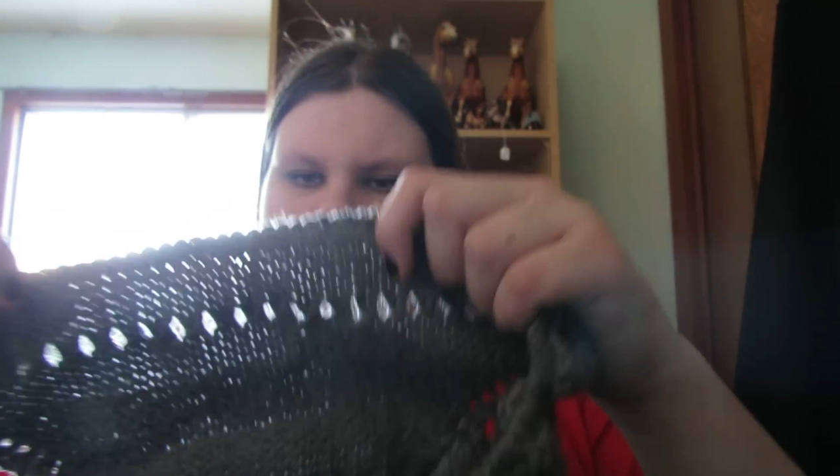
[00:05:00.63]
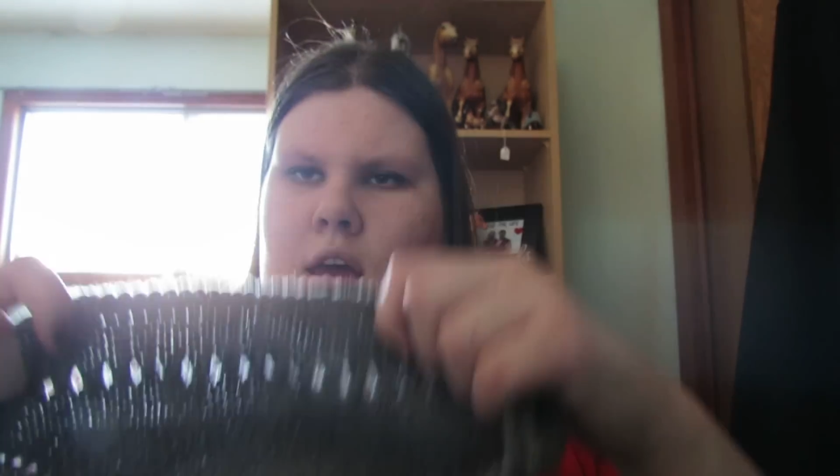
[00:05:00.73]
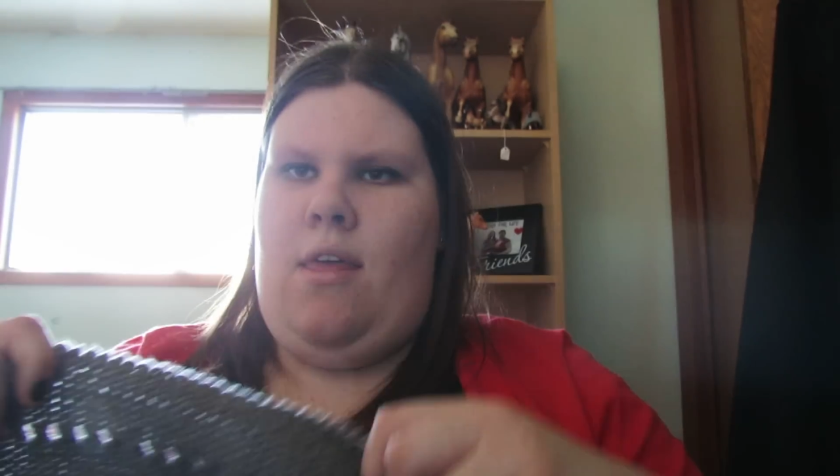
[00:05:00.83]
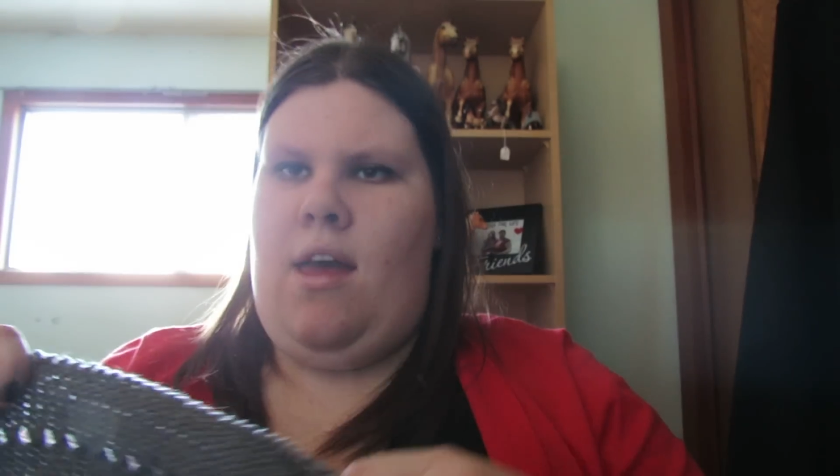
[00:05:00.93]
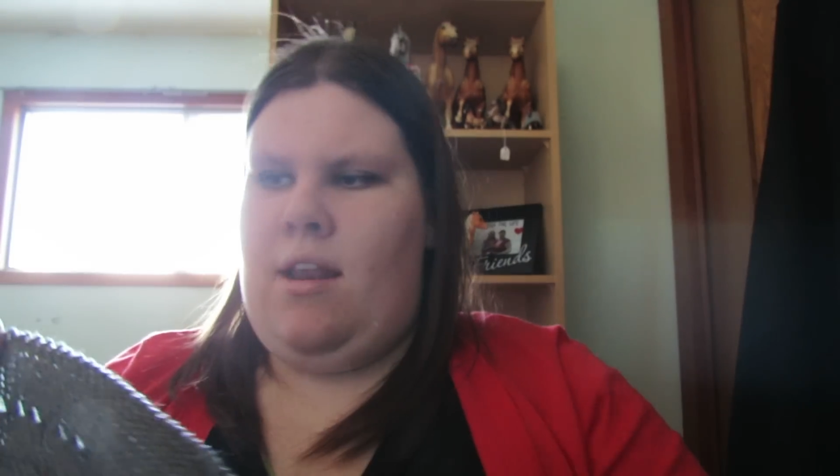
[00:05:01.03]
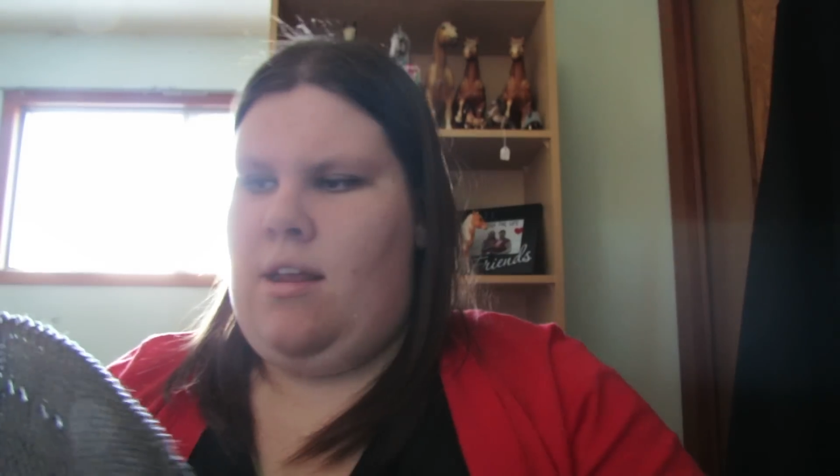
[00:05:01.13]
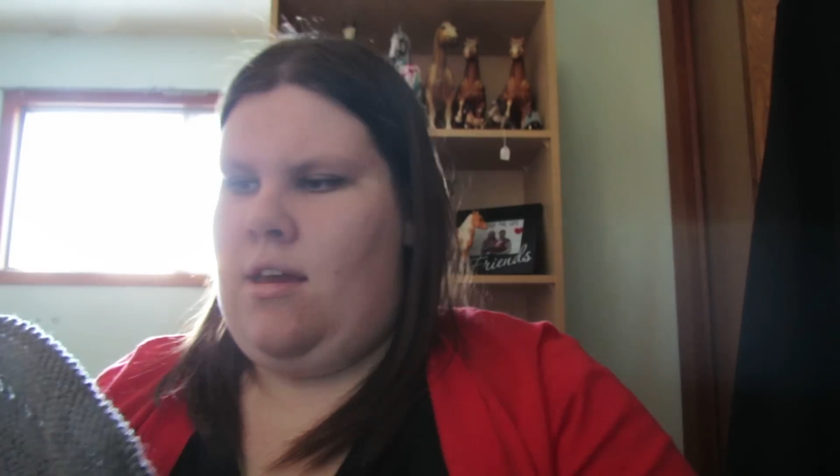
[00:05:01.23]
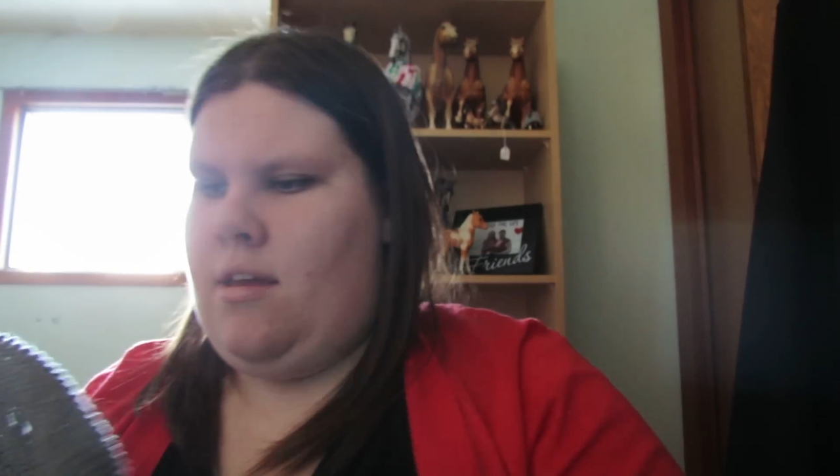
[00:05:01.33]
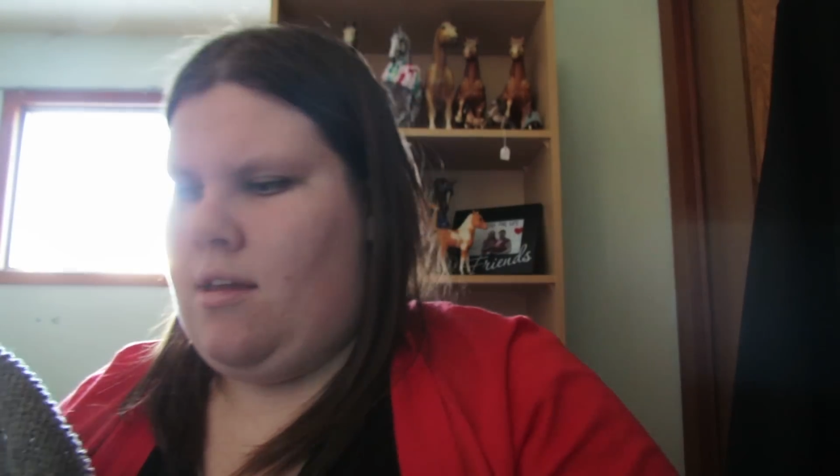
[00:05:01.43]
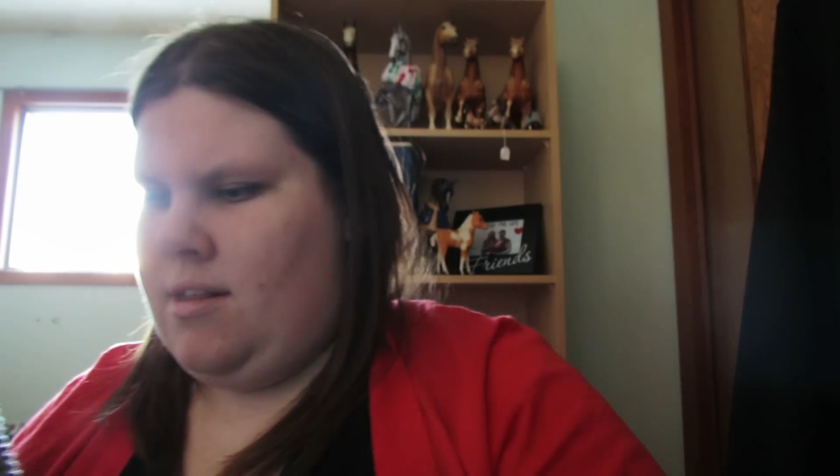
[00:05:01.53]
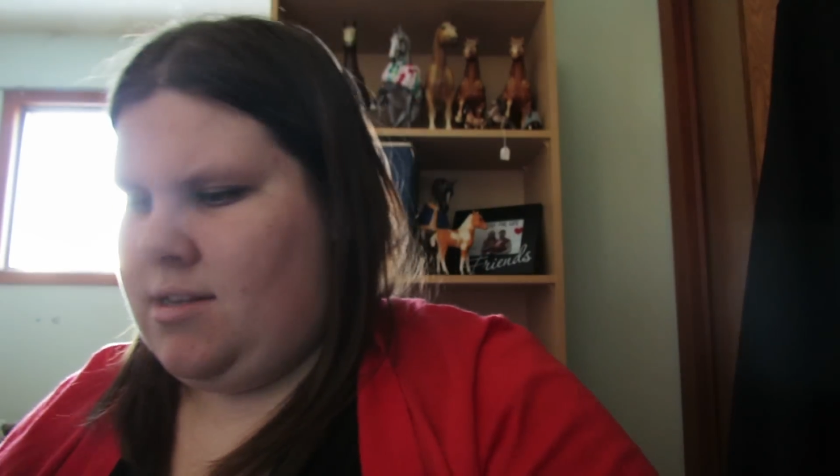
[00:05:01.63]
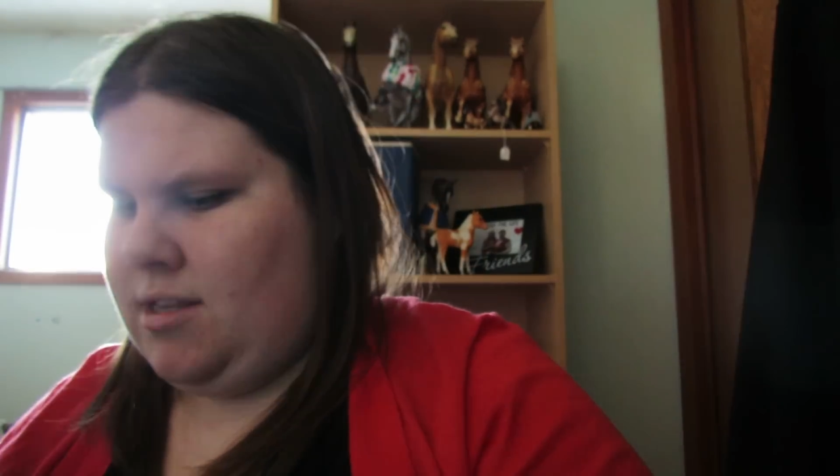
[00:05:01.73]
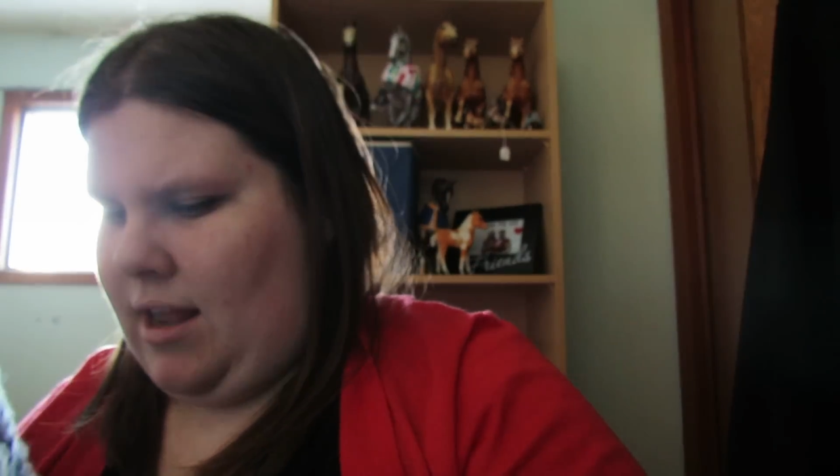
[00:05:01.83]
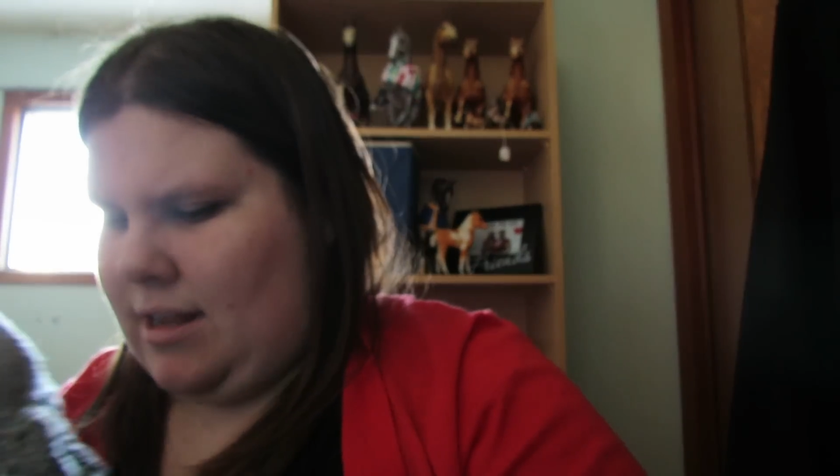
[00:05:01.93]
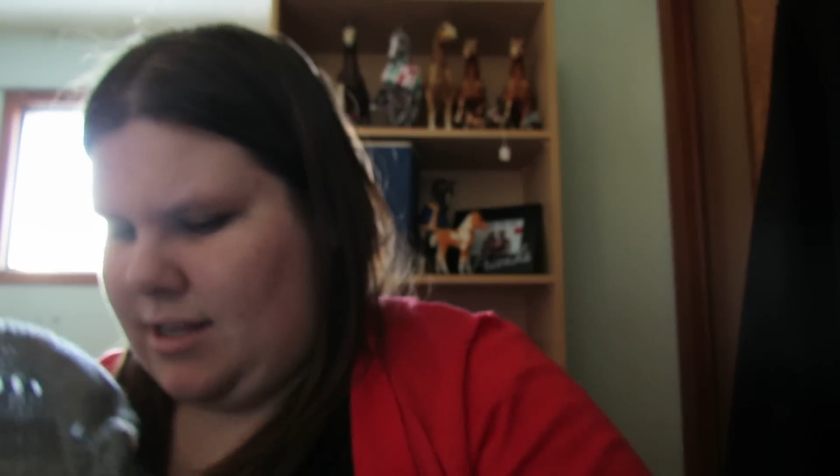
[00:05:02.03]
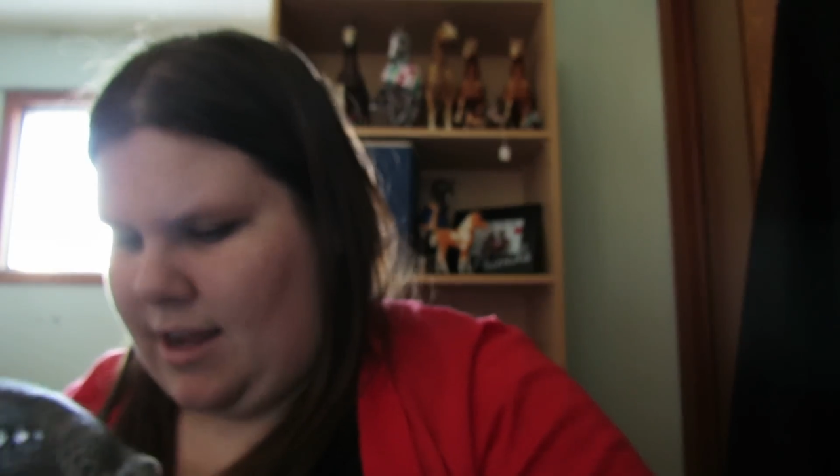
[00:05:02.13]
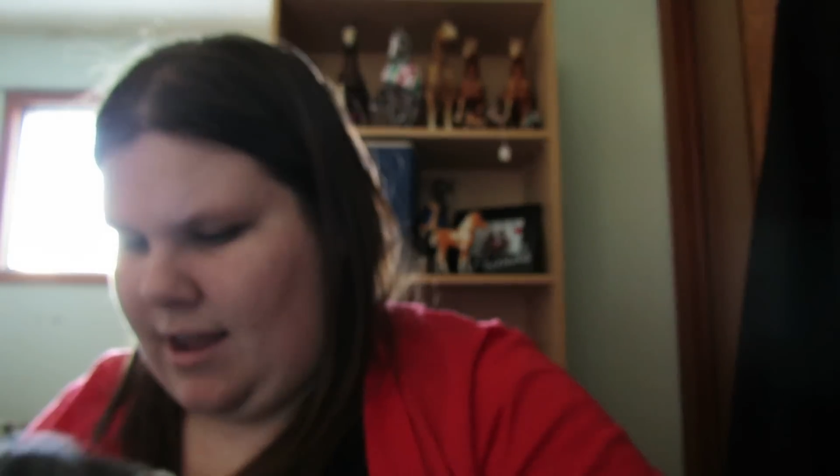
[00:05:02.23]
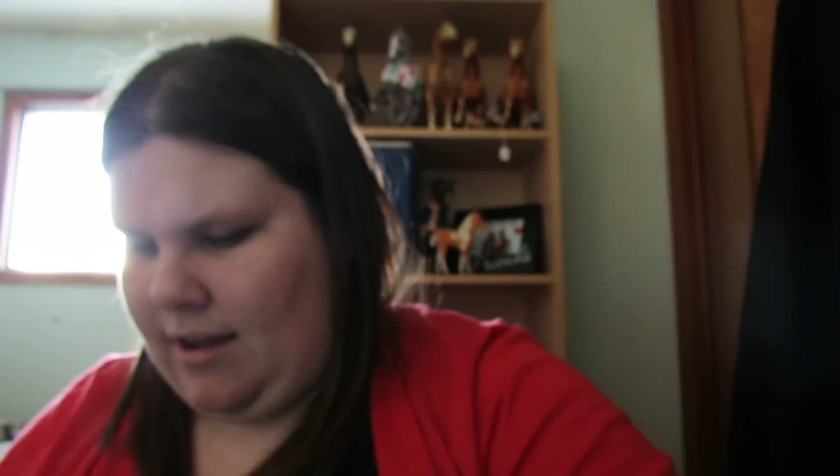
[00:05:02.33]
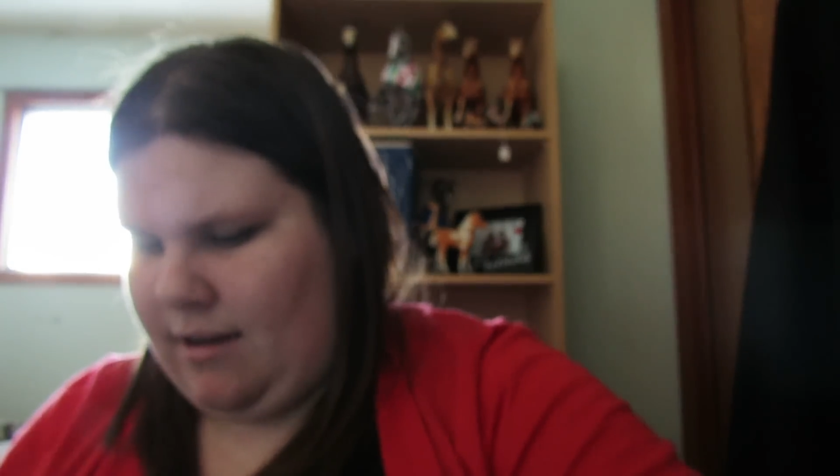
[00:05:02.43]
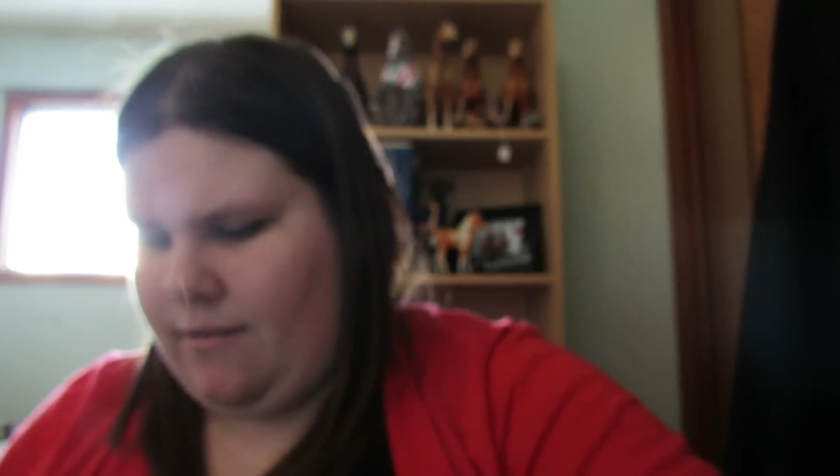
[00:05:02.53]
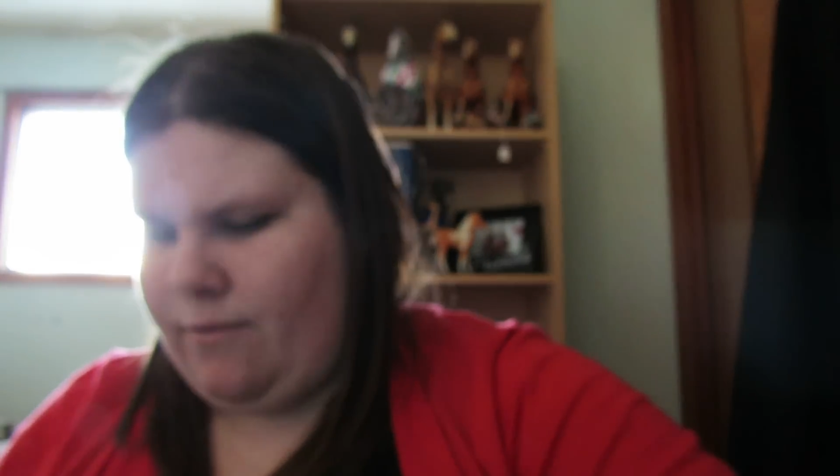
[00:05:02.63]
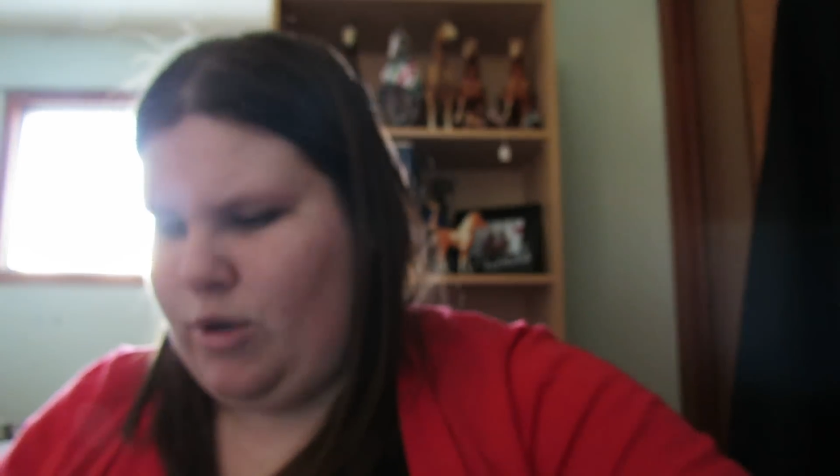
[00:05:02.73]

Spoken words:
And then this is the last thing I have,